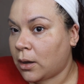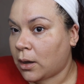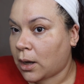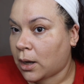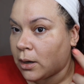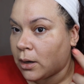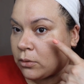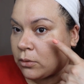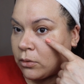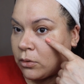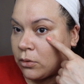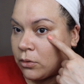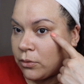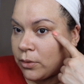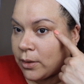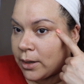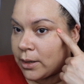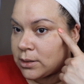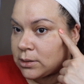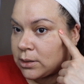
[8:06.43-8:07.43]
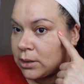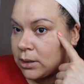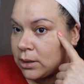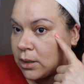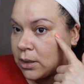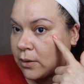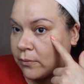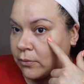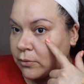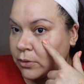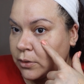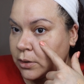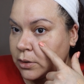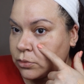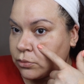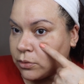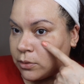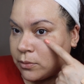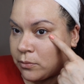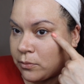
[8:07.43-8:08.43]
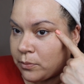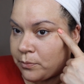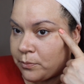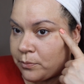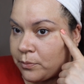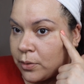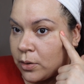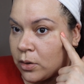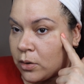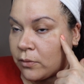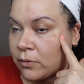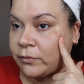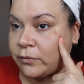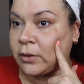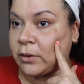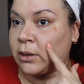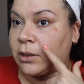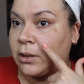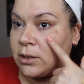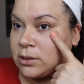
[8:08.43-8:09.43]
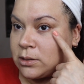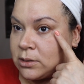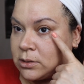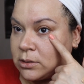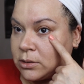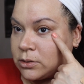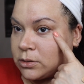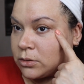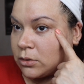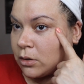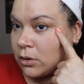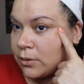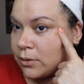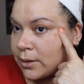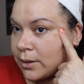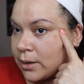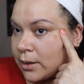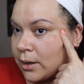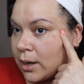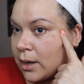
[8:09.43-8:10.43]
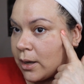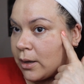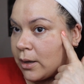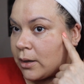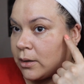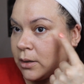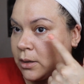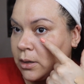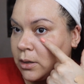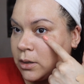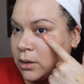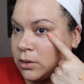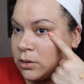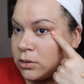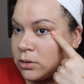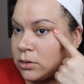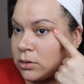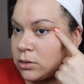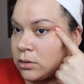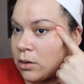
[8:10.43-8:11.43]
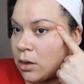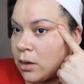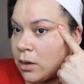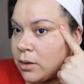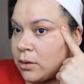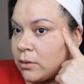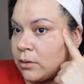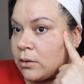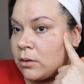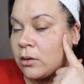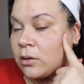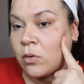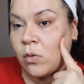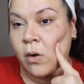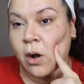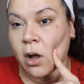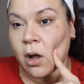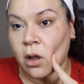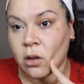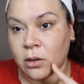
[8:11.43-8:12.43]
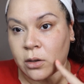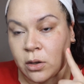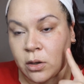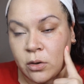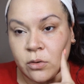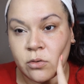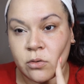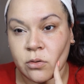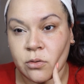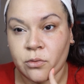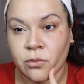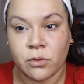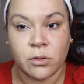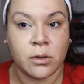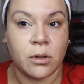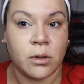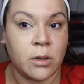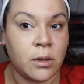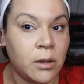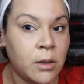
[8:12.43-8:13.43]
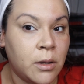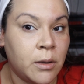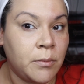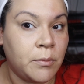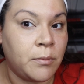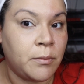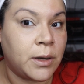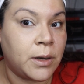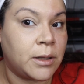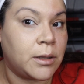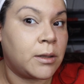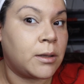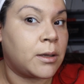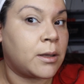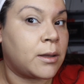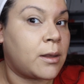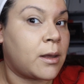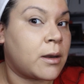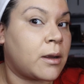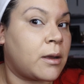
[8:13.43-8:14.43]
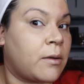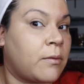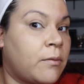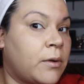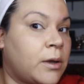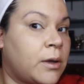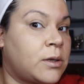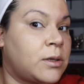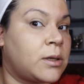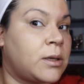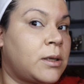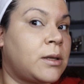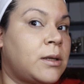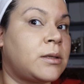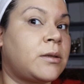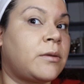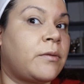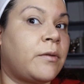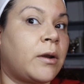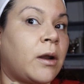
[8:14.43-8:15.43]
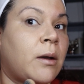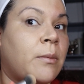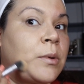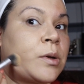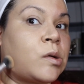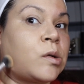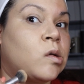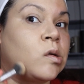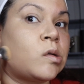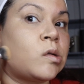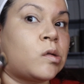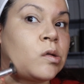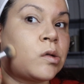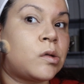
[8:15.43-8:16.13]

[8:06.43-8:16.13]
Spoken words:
I don't know that it's going to cover this one perfectly. This is a scar that I had just gotten a little while ago. But look at that coverage. It is phenomenal.